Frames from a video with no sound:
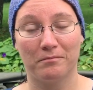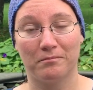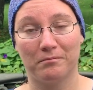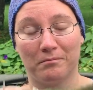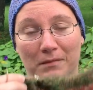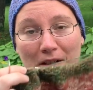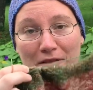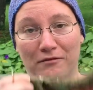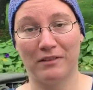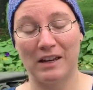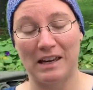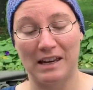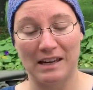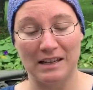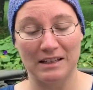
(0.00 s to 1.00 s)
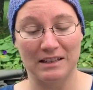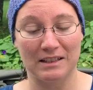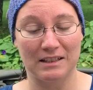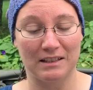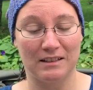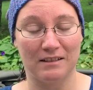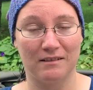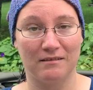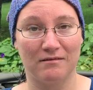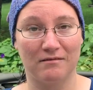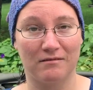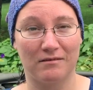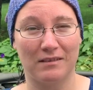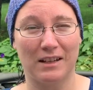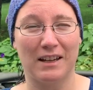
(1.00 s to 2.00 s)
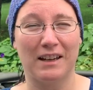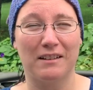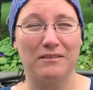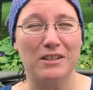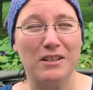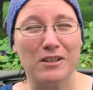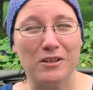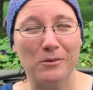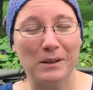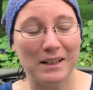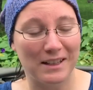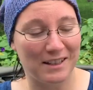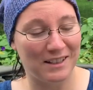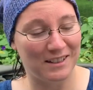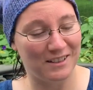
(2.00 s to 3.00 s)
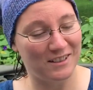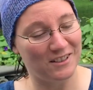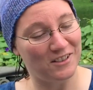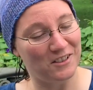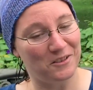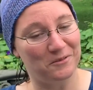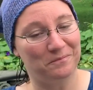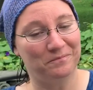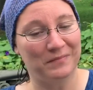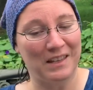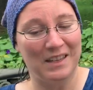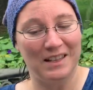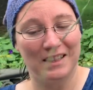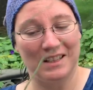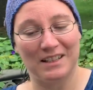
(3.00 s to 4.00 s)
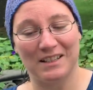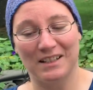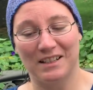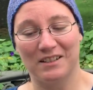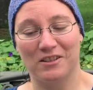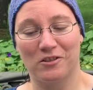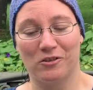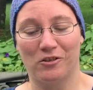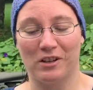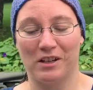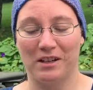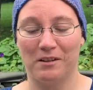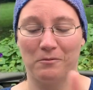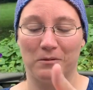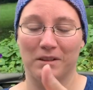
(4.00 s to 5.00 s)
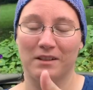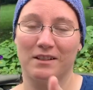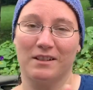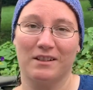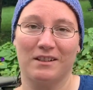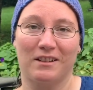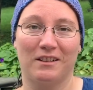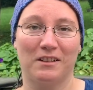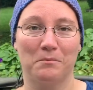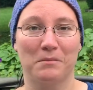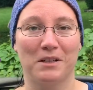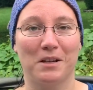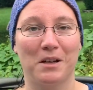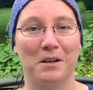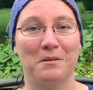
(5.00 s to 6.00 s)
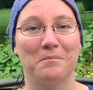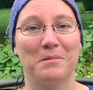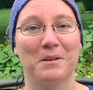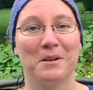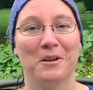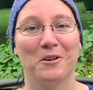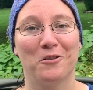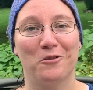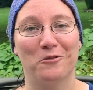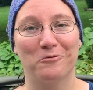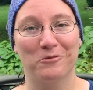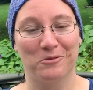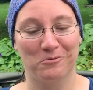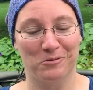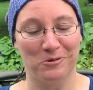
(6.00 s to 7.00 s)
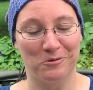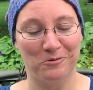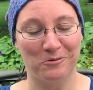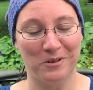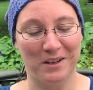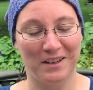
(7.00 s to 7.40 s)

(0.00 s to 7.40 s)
my face, and I have to squint, so it's not so great once the sun comes up over the roof.